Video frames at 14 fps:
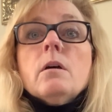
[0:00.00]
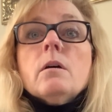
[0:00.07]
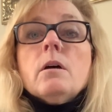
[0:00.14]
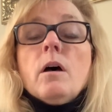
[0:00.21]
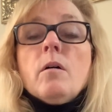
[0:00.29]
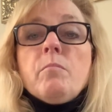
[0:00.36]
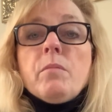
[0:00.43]

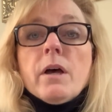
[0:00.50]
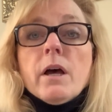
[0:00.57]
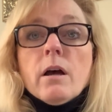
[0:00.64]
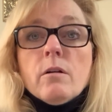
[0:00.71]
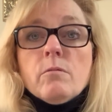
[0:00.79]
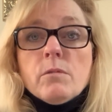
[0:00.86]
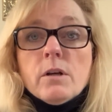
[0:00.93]
cut back
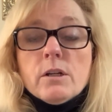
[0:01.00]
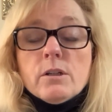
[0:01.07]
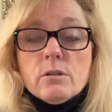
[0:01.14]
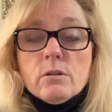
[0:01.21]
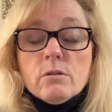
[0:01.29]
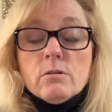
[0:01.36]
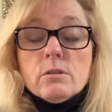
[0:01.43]
on my
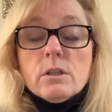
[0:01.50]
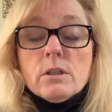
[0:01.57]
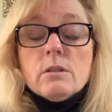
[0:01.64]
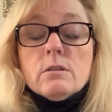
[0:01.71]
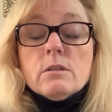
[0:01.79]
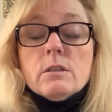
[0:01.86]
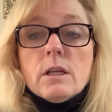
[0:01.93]
sugars
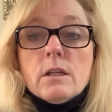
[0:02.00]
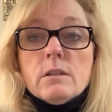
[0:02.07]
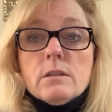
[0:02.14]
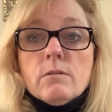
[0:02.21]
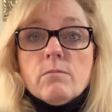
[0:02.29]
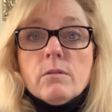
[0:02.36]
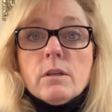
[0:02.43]

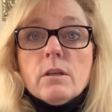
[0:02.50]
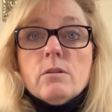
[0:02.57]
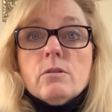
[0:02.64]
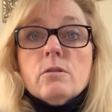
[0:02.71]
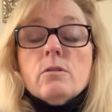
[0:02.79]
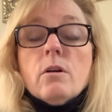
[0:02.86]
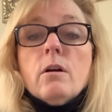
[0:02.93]
extensively,
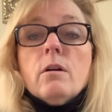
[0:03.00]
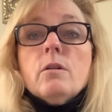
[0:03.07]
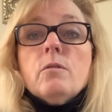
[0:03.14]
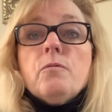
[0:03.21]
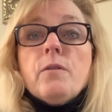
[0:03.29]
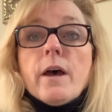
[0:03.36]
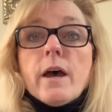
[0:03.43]
started
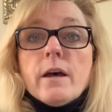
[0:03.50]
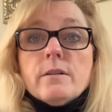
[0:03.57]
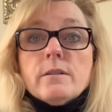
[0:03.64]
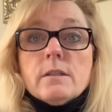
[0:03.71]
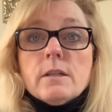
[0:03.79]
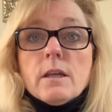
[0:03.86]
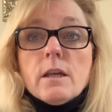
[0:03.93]

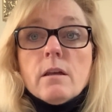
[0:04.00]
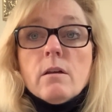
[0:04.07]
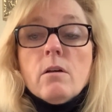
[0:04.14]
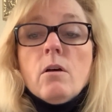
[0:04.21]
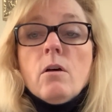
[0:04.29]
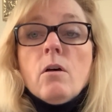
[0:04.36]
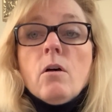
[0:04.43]
fasting.
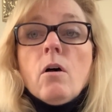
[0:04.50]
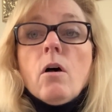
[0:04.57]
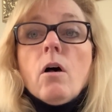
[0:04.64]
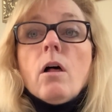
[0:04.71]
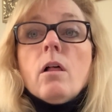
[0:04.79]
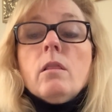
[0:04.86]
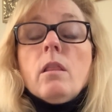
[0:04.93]

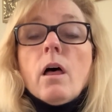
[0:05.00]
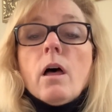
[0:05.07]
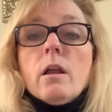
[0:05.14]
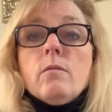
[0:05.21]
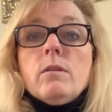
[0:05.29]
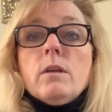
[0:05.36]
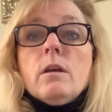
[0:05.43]
A
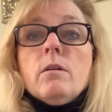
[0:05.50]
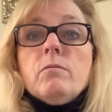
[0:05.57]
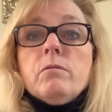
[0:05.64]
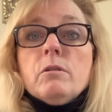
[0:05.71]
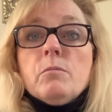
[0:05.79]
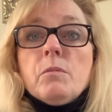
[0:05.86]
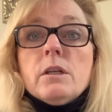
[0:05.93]
lot of the
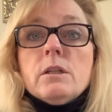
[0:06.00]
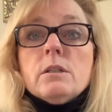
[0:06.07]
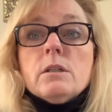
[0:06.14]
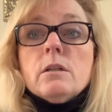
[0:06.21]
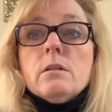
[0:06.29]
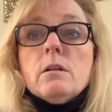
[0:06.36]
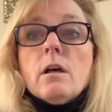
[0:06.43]

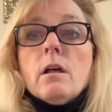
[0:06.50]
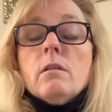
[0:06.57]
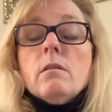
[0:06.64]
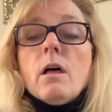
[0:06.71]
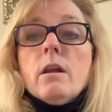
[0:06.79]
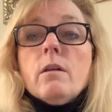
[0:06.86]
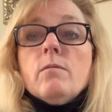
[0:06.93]
inflammation, a
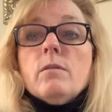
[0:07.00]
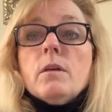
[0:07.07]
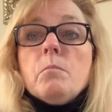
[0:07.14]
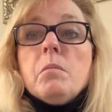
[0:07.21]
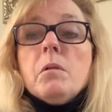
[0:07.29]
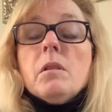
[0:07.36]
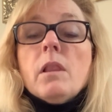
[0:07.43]
lot of the
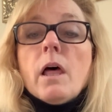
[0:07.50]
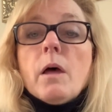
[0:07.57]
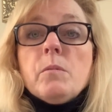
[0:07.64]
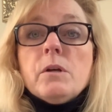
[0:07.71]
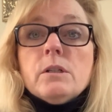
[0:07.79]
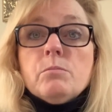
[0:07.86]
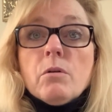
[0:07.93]

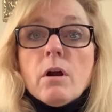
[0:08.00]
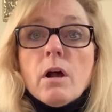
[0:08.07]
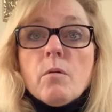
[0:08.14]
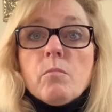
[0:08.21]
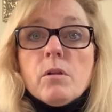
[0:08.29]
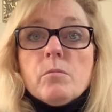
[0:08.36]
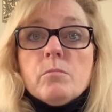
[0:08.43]
blemish
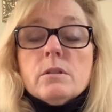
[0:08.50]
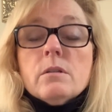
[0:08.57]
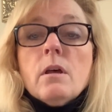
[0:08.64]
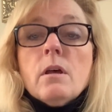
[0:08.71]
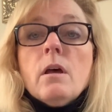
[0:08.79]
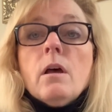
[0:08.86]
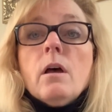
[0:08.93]

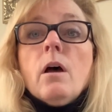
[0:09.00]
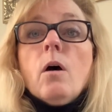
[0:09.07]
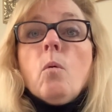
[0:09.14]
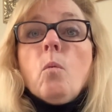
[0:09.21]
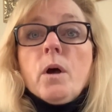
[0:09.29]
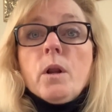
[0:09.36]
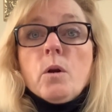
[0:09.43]
problems
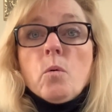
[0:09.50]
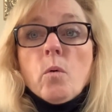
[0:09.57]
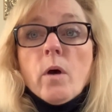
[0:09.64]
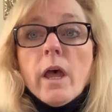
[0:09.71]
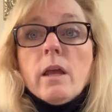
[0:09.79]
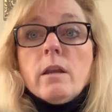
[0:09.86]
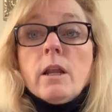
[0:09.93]
went
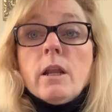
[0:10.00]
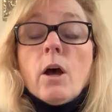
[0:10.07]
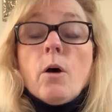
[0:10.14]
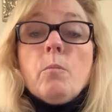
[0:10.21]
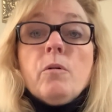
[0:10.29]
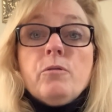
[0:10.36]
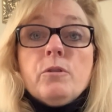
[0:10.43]
away. Now,
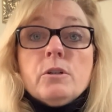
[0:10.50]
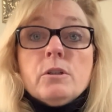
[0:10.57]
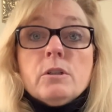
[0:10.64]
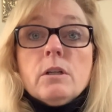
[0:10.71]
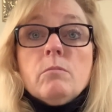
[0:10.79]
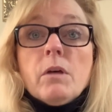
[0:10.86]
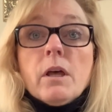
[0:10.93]
I'm
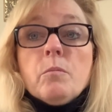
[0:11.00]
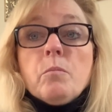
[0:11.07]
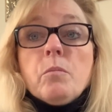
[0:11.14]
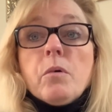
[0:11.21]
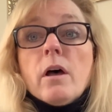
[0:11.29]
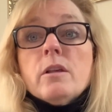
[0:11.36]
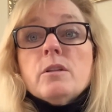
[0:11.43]
officially in
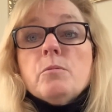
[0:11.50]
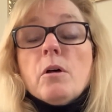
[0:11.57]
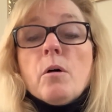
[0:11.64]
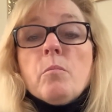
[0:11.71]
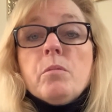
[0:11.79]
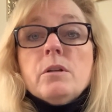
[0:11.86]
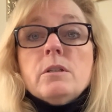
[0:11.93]
menopause.
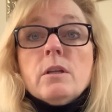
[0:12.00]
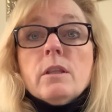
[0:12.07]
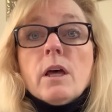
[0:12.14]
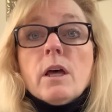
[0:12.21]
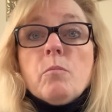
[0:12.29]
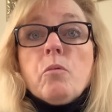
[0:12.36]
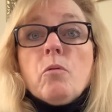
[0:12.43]
Up until
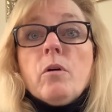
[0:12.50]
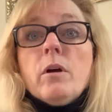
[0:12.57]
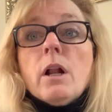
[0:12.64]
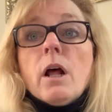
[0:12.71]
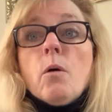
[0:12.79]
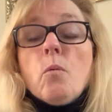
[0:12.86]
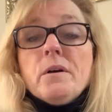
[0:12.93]
that point,
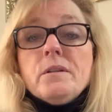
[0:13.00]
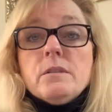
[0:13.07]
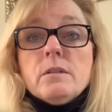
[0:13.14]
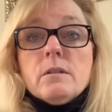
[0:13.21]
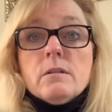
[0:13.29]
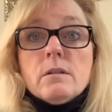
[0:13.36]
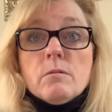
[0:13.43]
I
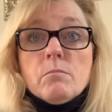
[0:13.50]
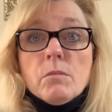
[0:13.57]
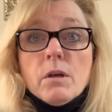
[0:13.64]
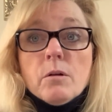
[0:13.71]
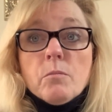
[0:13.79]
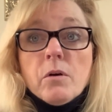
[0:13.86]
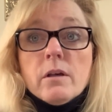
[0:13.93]
wasn't in
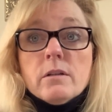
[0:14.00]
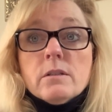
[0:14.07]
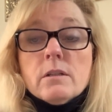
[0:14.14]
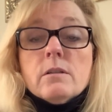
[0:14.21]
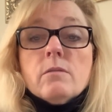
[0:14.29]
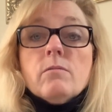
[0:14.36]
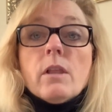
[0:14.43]
menopause
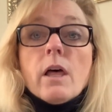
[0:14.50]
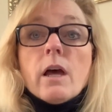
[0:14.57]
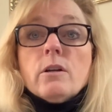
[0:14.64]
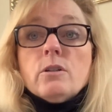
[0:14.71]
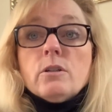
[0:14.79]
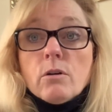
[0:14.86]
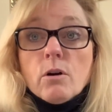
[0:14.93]
as of
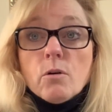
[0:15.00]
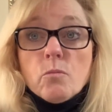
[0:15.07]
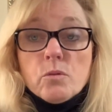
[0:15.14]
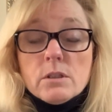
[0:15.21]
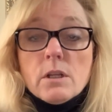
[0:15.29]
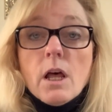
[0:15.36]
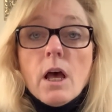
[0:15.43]
last year. I
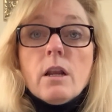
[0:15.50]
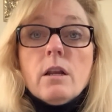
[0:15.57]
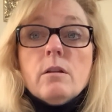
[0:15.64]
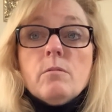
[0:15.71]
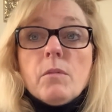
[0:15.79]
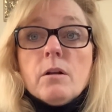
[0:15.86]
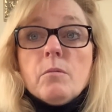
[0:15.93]
was not
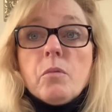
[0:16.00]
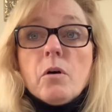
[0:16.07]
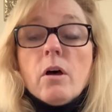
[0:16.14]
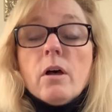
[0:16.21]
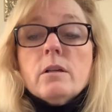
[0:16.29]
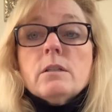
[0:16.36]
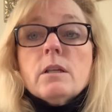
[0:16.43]
in
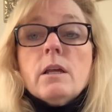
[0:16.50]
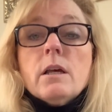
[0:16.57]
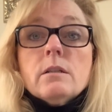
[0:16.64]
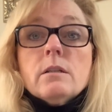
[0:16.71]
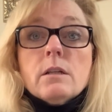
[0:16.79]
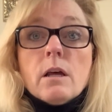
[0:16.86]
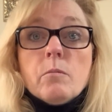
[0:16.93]
menopause.
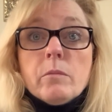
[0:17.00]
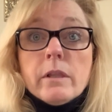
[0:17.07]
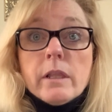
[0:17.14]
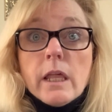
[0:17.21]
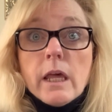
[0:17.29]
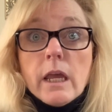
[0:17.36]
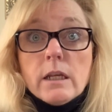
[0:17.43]
Yes, I'm
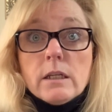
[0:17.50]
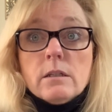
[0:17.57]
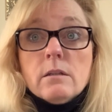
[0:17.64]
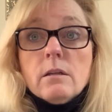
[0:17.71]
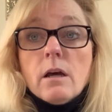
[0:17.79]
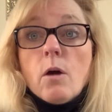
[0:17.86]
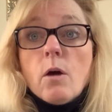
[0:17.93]

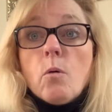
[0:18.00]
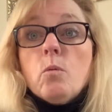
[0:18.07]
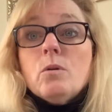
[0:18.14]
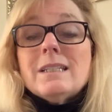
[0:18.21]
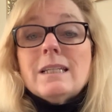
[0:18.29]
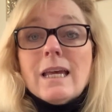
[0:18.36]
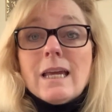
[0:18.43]
late. I
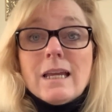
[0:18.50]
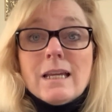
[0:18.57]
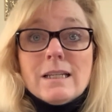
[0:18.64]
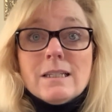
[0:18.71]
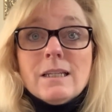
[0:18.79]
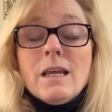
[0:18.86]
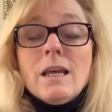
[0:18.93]
was
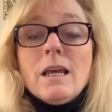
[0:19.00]
late